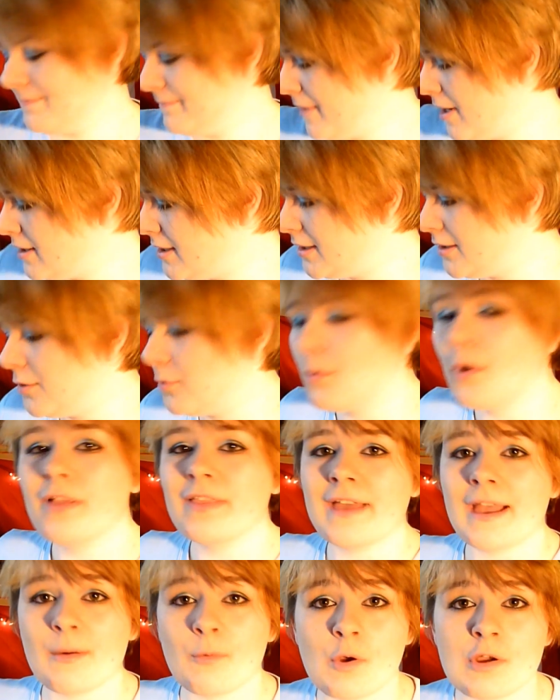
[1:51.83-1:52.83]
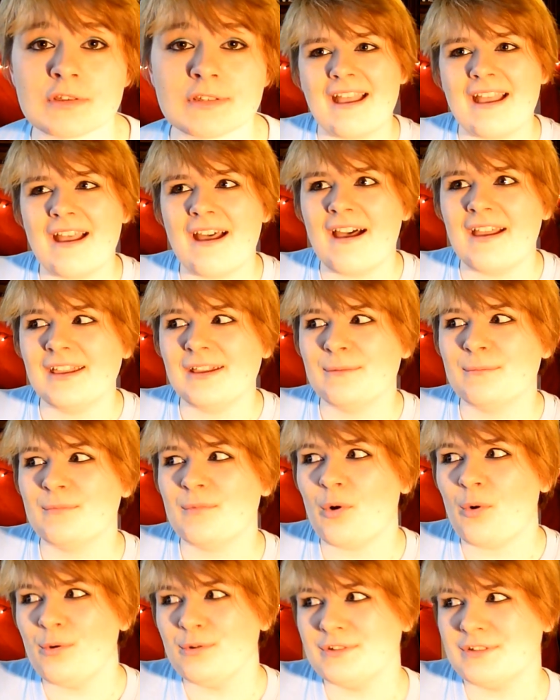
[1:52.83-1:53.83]
I don't know what that was. Uh, I am
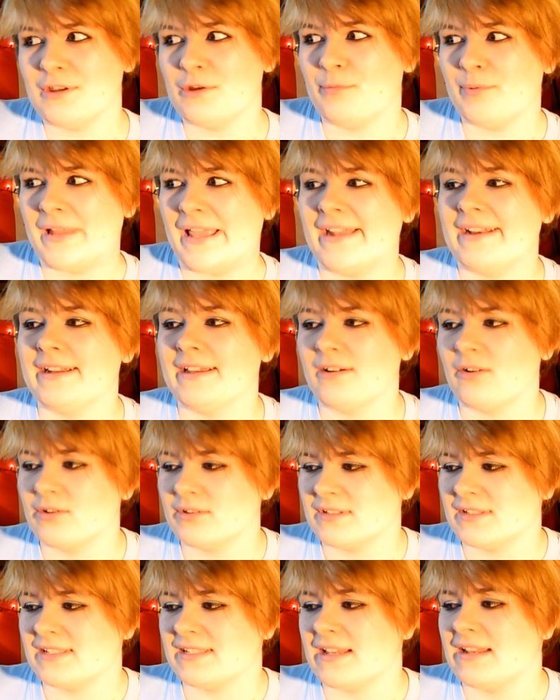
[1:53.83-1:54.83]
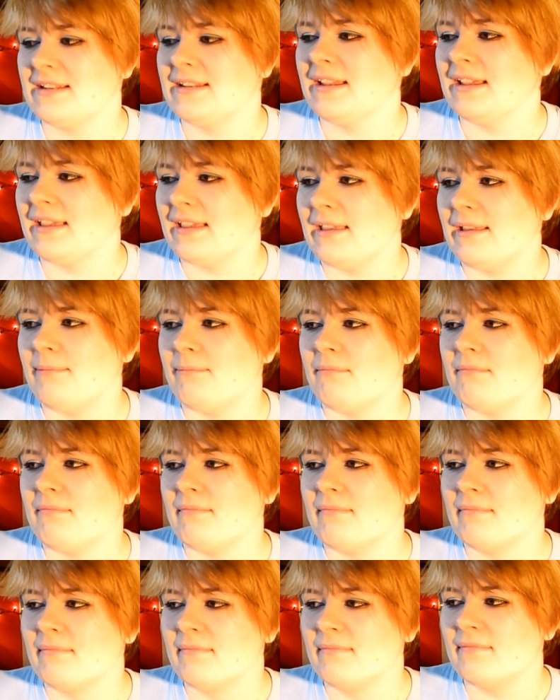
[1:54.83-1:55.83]
also planning on sending
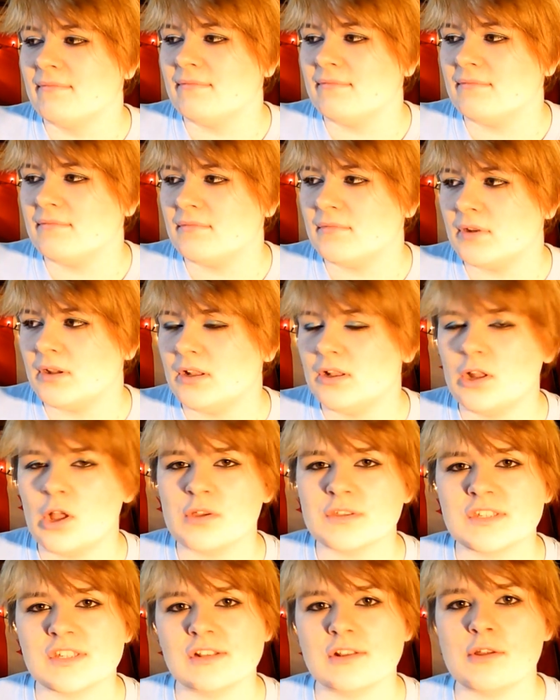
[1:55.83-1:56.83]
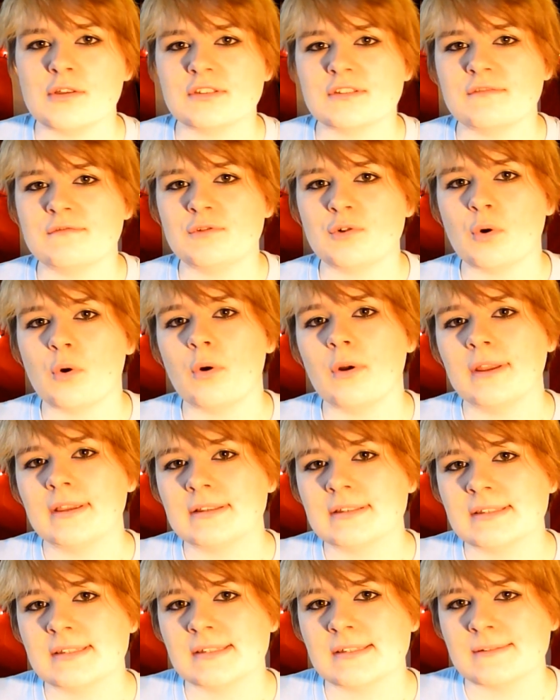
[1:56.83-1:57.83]
him lots and lots of
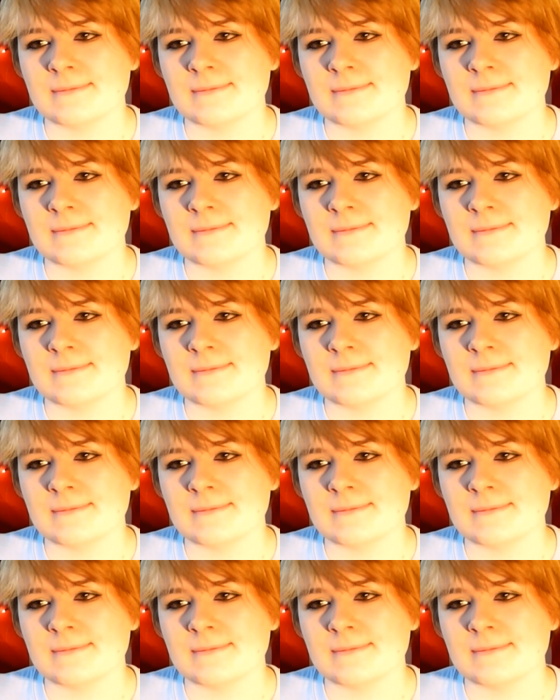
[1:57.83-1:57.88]
drawings.